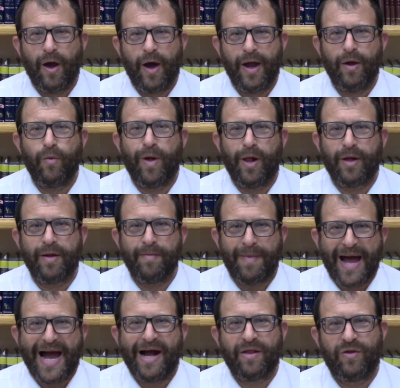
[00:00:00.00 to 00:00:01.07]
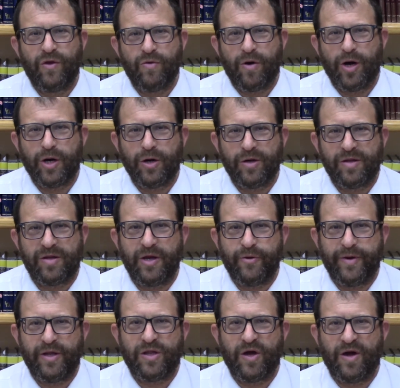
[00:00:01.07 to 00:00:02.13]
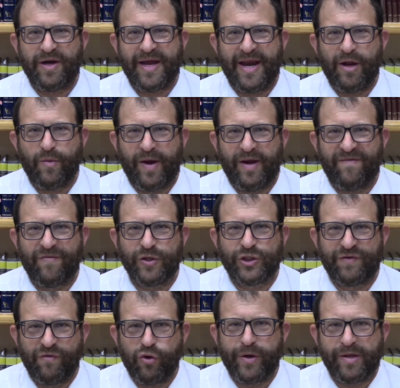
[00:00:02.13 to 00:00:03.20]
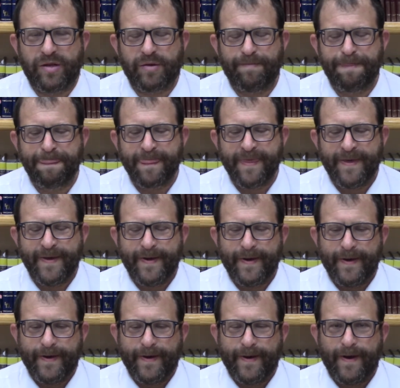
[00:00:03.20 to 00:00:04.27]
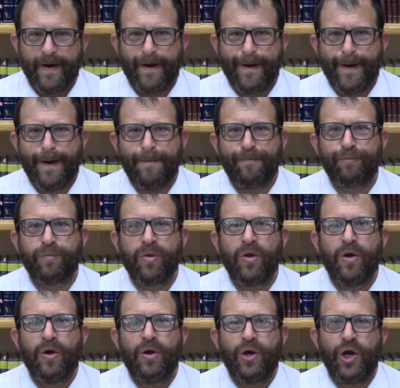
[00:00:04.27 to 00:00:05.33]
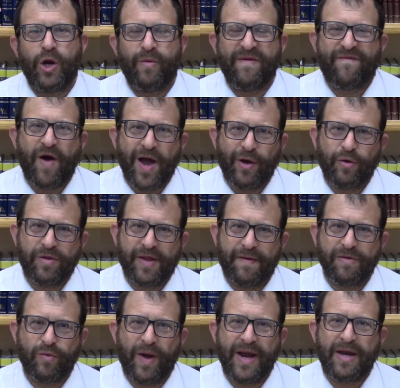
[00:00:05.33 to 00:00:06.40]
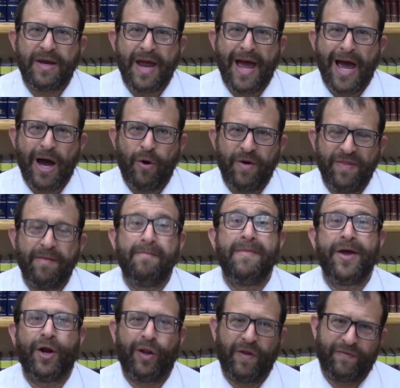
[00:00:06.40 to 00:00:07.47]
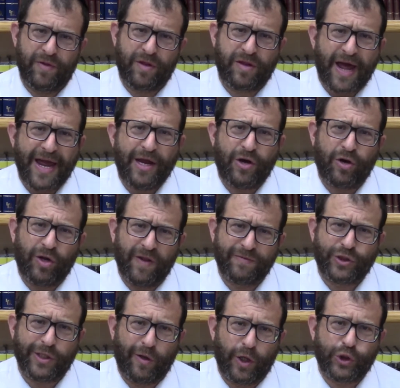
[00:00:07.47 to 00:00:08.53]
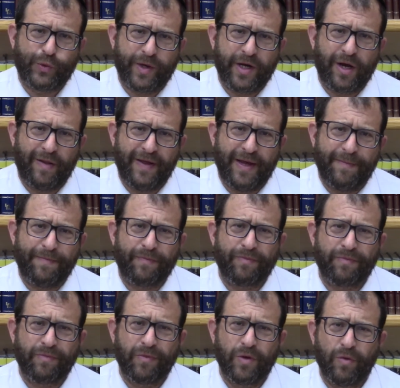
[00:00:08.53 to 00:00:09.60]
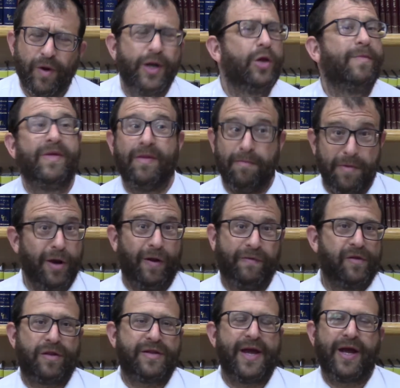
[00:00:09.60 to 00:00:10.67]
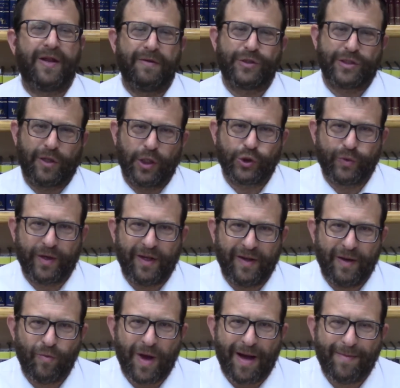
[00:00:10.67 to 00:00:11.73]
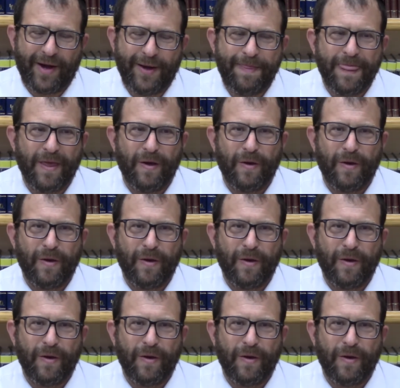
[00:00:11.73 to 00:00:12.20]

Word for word: Hi, welcome back to our series on getting ready for Shavuos. Um, you know, we find ourselves right now in the middle of the cycle of Shalosh Regalim. What do you mean the middle of the cycle of Shalosh Regalim, Rabbi?